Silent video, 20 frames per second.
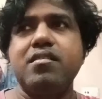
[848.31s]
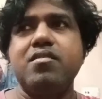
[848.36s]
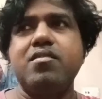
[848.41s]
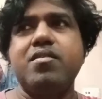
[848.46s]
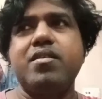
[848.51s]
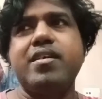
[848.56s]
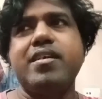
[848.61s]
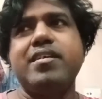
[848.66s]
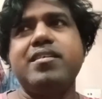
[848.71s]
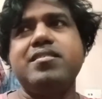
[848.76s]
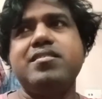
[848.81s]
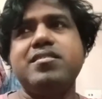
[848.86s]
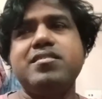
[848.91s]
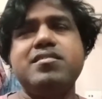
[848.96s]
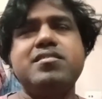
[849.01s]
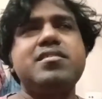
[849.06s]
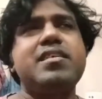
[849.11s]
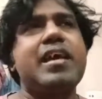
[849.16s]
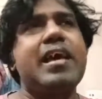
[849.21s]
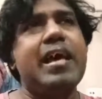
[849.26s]
okay, it
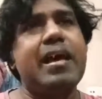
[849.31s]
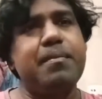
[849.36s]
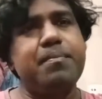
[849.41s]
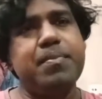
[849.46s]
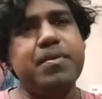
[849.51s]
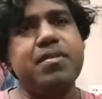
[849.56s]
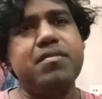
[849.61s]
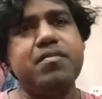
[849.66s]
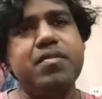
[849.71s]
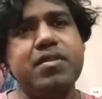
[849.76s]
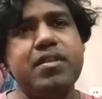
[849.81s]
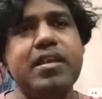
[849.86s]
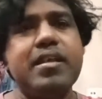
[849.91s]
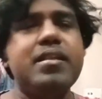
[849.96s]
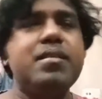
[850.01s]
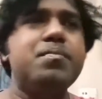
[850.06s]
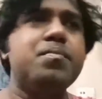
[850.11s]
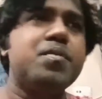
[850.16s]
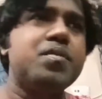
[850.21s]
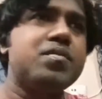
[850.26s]
just happened with
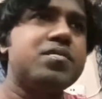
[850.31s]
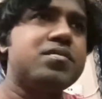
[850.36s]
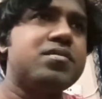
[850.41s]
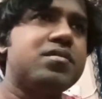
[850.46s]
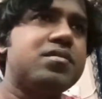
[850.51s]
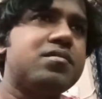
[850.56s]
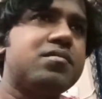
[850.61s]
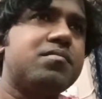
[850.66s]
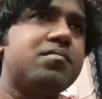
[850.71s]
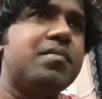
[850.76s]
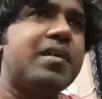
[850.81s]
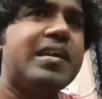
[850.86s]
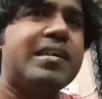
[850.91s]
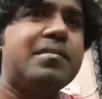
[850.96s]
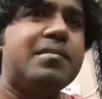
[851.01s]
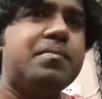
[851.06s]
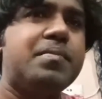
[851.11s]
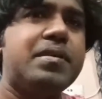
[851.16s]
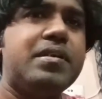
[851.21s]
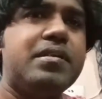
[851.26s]
any person,
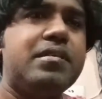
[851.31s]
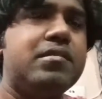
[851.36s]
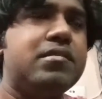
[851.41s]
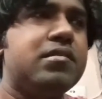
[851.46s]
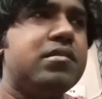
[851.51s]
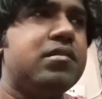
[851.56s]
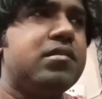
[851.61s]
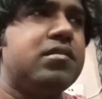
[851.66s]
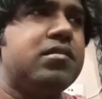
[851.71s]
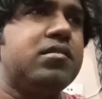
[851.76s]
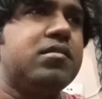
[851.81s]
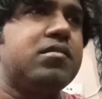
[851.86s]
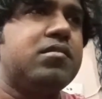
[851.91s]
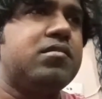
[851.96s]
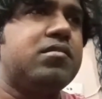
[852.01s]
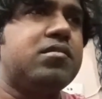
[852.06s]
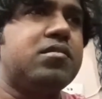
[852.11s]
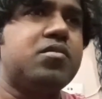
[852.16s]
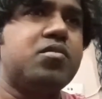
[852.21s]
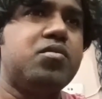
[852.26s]
might be
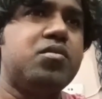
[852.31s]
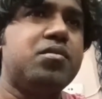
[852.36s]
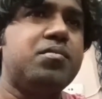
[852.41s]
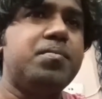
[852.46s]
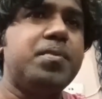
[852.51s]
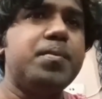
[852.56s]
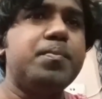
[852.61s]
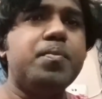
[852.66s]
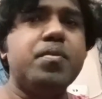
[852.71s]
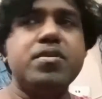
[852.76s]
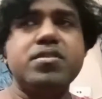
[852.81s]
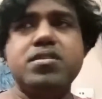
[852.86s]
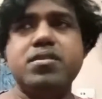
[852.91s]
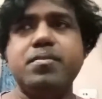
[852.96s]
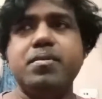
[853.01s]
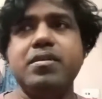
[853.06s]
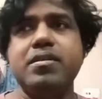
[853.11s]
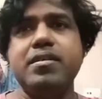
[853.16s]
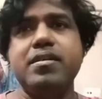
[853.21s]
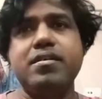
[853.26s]
or could be
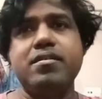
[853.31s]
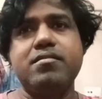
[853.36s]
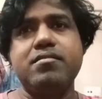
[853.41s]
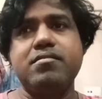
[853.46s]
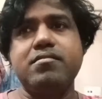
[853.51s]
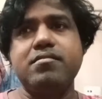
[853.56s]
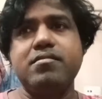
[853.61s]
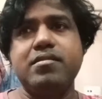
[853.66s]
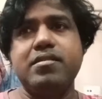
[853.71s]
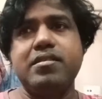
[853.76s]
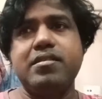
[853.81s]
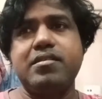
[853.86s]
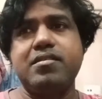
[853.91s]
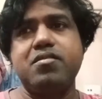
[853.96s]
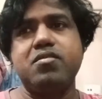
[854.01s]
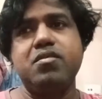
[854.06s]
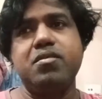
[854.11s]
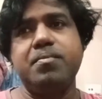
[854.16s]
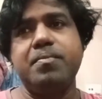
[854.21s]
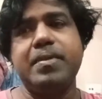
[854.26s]
possible that it
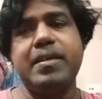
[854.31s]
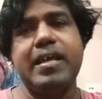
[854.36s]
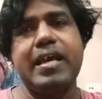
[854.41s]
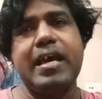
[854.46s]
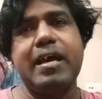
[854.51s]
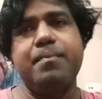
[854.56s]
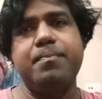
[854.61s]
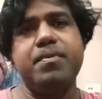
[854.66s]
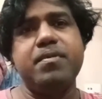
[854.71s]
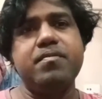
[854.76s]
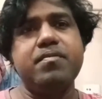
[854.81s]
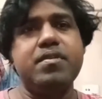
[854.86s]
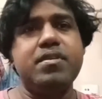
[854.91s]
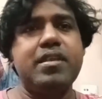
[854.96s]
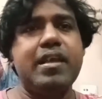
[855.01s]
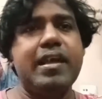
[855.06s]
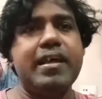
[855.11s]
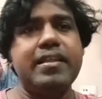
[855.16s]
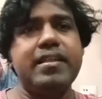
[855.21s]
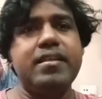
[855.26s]
could be happen with
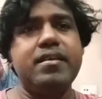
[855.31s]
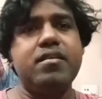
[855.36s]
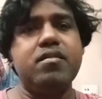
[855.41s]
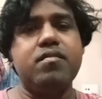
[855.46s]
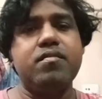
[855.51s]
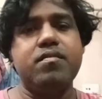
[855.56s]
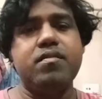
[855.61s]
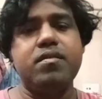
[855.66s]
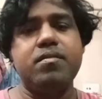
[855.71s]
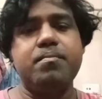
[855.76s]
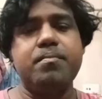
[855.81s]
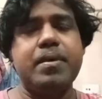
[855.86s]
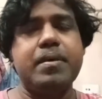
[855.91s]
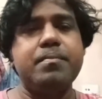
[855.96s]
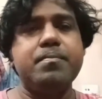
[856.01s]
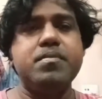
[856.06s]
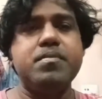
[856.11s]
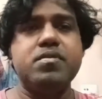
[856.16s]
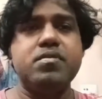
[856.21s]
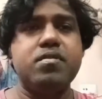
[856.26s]
any of the
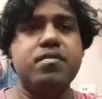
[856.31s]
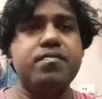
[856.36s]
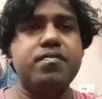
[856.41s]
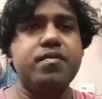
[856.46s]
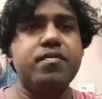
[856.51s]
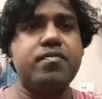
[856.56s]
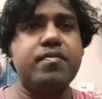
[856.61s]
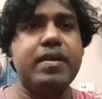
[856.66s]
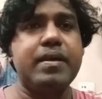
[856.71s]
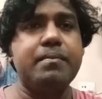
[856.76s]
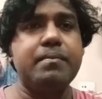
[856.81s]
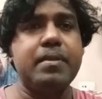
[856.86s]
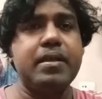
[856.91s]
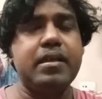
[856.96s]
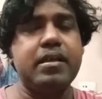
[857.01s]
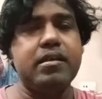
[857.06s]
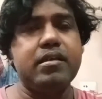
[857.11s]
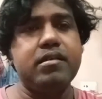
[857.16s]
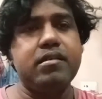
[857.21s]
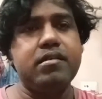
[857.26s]
member of your family.